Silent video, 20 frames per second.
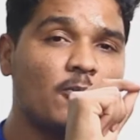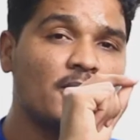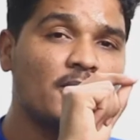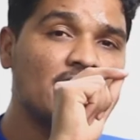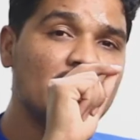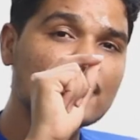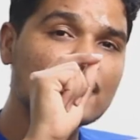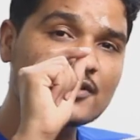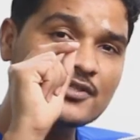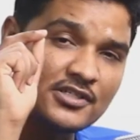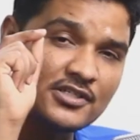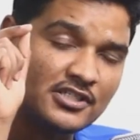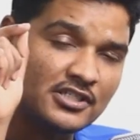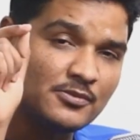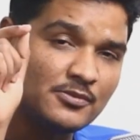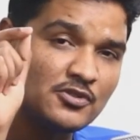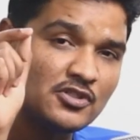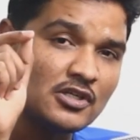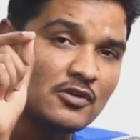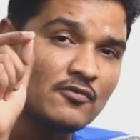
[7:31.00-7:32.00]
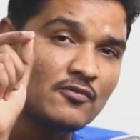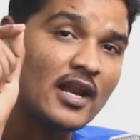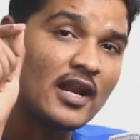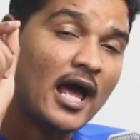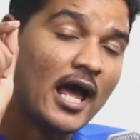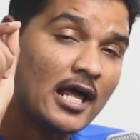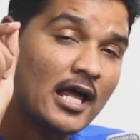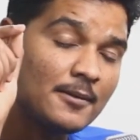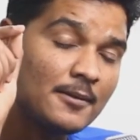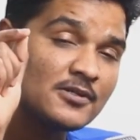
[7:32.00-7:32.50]
interest distribution will
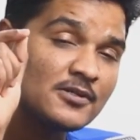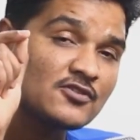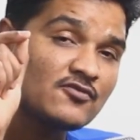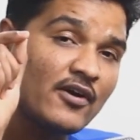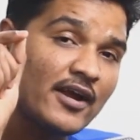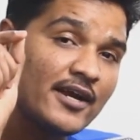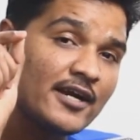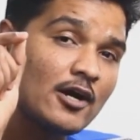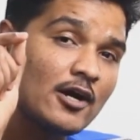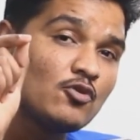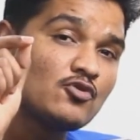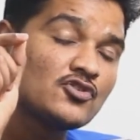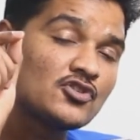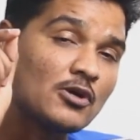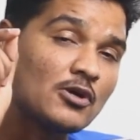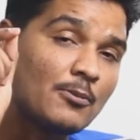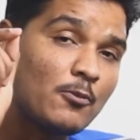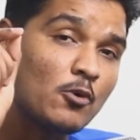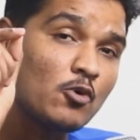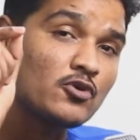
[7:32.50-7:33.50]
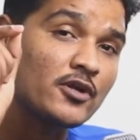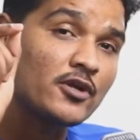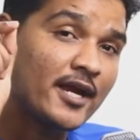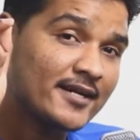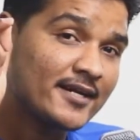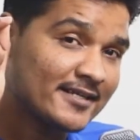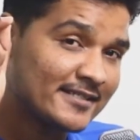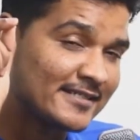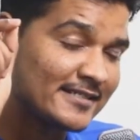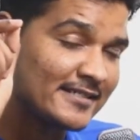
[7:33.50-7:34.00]
help us find out support and
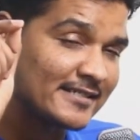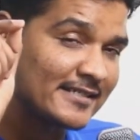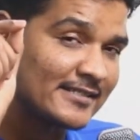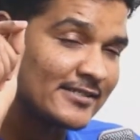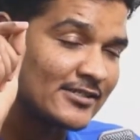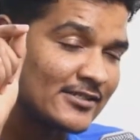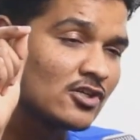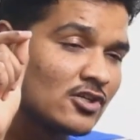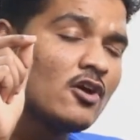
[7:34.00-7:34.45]
resistance.